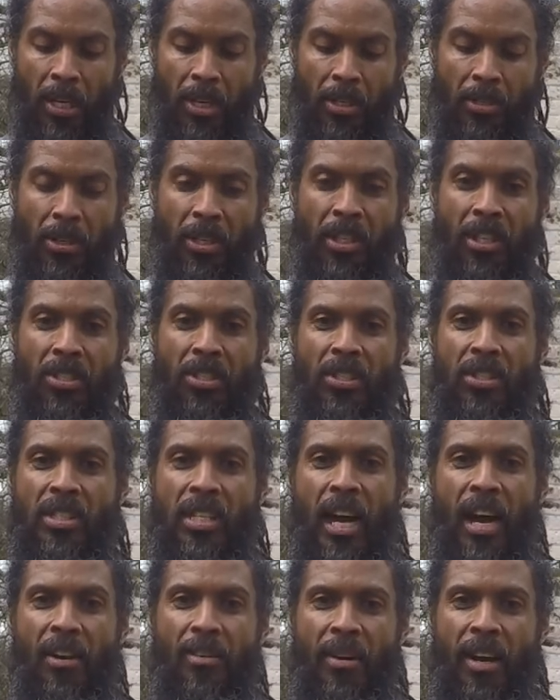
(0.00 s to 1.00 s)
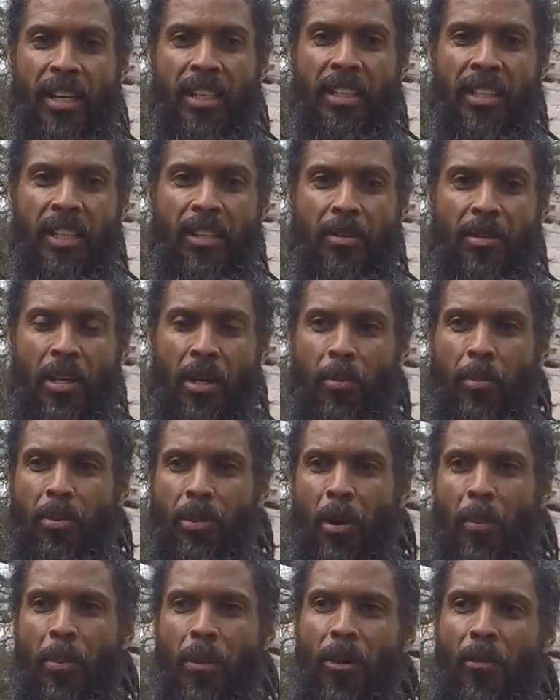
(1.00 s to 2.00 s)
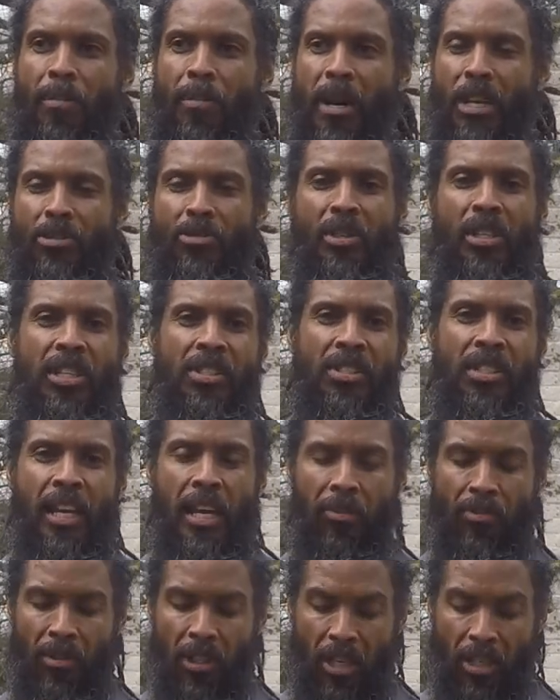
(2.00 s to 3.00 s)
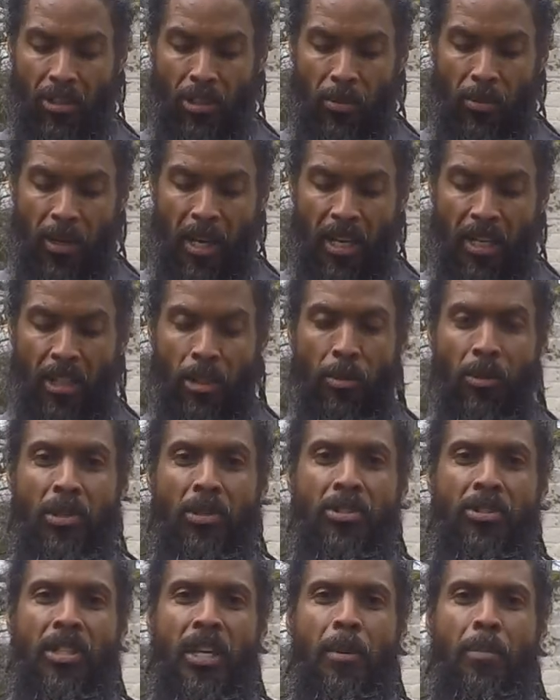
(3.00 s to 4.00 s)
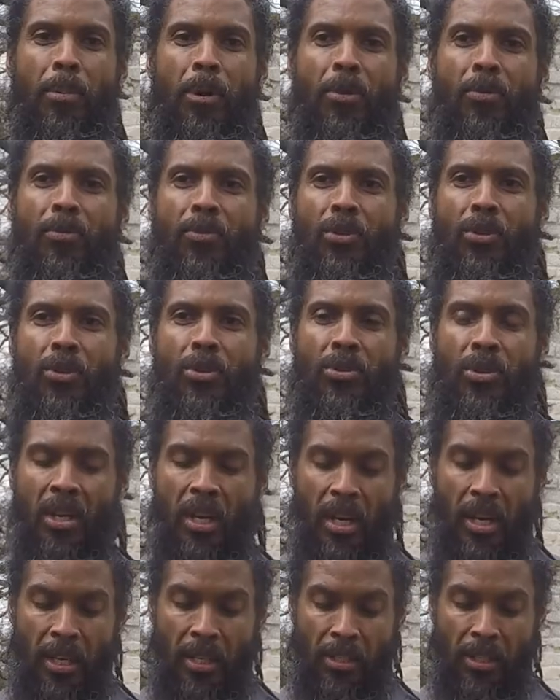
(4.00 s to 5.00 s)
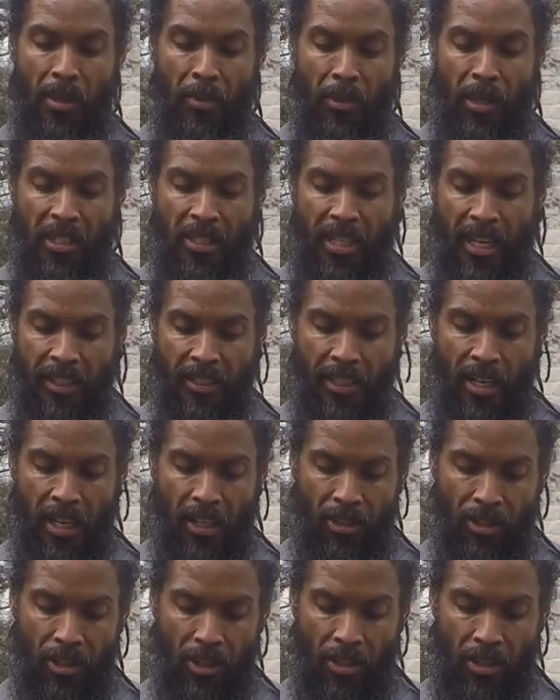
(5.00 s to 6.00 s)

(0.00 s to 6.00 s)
So this is directly, they're both measuring the same thing, to be honest, because they both use similar technology.